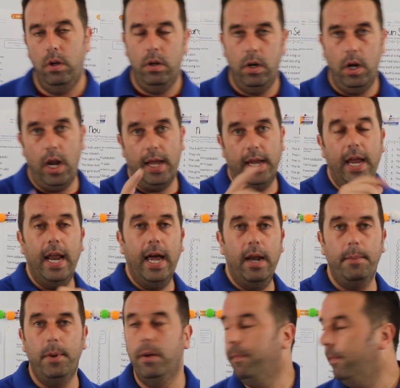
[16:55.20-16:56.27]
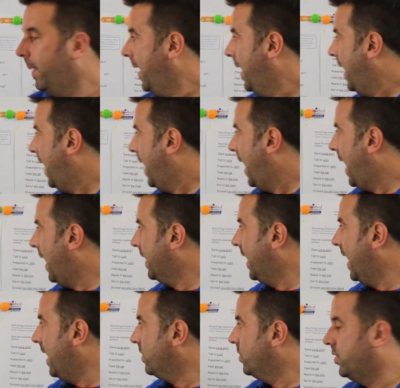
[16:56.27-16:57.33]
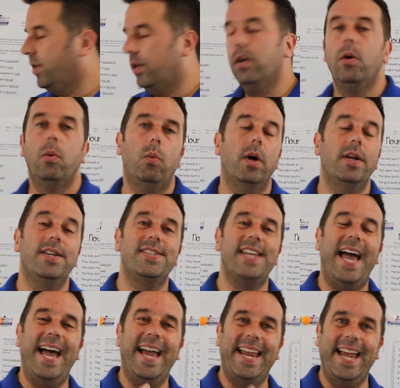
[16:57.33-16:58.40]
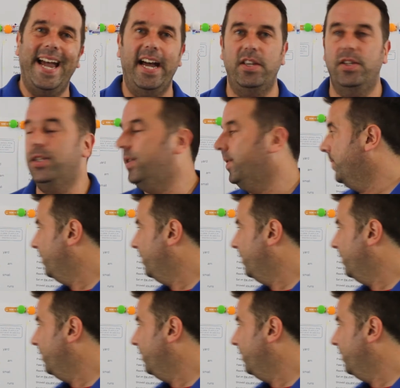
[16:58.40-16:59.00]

like an animal, a cat. What is a cat?